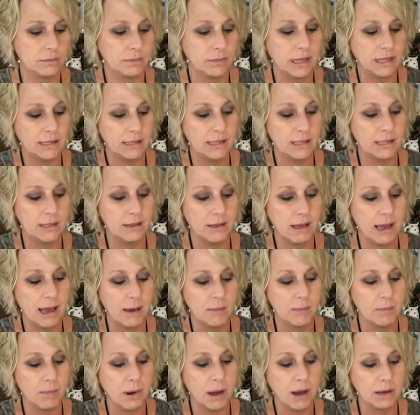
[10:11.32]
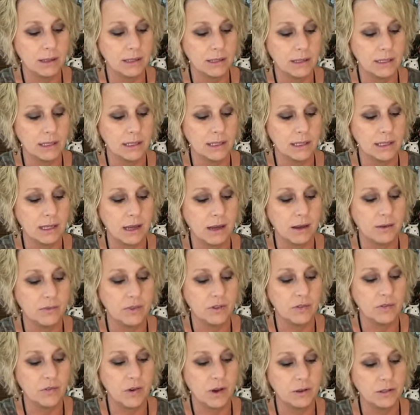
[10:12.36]
they still have boxes of
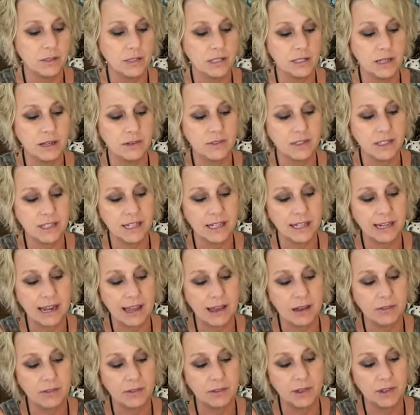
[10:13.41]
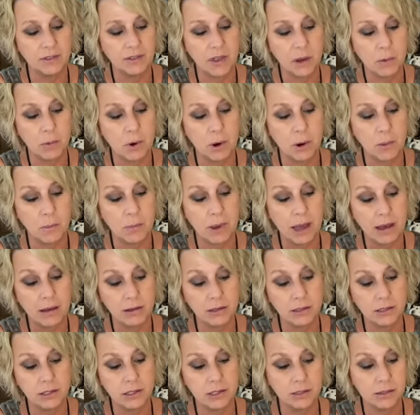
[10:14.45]
the fall stuff sitting out that they were
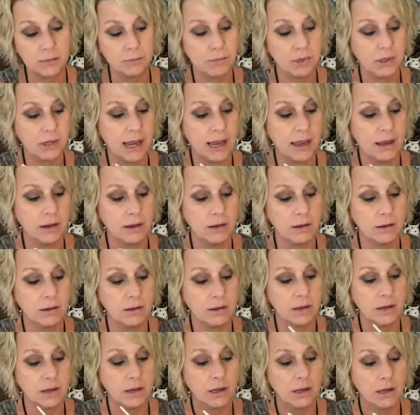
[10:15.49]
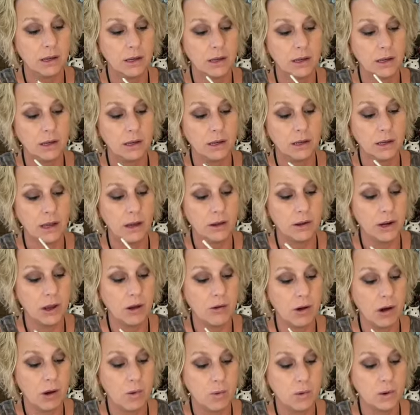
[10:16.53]
about to put out. Y'all
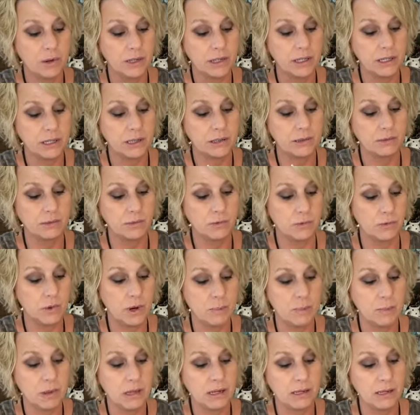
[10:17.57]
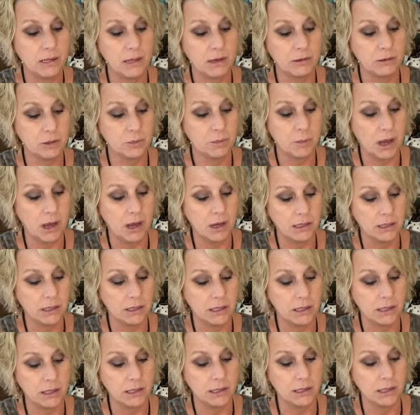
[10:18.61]
know I wanted to rip into those
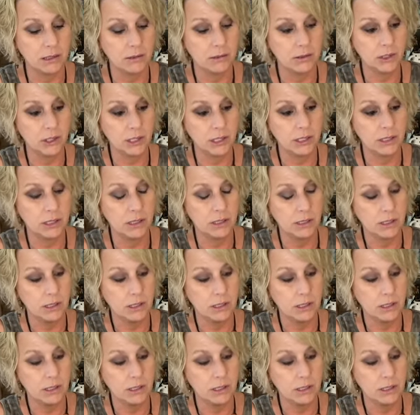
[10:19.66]
boxes, don't you?